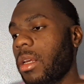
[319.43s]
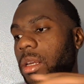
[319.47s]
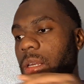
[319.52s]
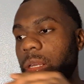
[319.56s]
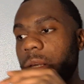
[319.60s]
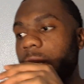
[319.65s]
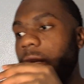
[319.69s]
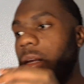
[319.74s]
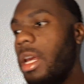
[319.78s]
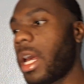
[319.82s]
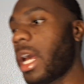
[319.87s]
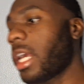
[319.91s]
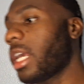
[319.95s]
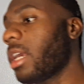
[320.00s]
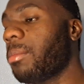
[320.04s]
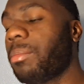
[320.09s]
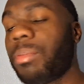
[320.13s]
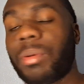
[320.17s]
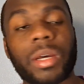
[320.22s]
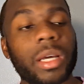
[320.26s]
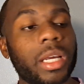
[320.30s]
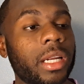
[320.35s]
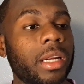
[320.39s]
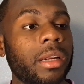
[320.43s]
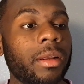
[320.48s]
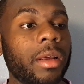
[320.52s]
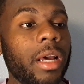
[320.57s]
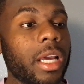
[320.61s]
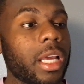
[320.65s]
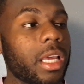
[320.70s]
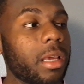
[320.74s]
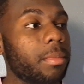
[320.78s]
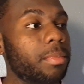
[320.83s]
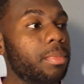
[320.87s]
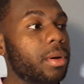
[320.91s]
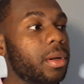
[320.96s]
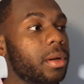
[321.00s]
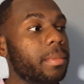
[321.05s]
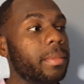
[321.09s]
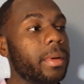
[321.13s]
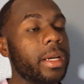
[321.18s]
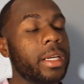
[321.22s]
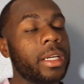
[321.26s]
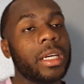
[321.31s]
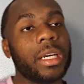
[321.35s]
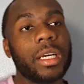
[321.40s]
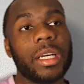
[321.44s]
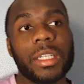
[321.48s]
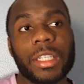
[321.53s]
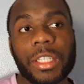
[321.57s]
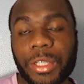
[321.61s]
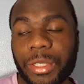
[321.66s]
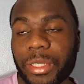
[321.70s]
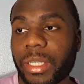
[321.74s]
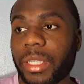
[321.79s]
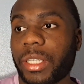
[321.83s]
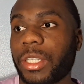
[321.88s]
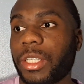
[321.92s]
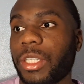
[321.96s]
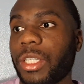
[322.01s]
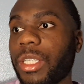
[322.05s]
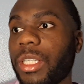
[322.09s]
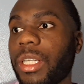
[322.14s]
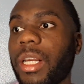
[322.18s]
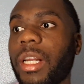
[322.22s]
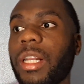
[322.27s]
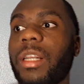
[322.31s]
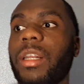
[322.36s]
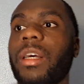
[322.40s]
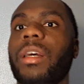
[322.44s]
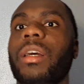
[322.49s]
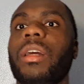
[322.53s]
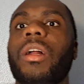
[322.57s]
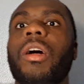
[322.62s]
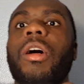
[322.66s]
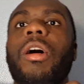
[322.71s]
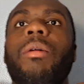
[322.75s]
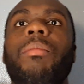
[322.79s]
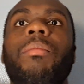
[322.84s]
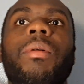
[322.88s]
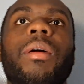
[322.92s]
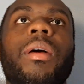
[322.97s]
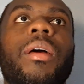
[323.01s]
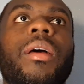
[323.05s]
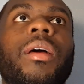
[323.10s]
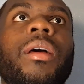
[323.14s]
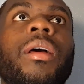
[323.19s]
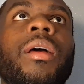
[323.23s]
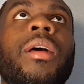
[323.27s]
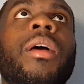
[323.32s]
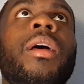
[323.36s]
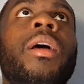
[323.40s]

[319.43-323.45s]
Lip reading: I get put in my shit and shit like that. You know what I mean?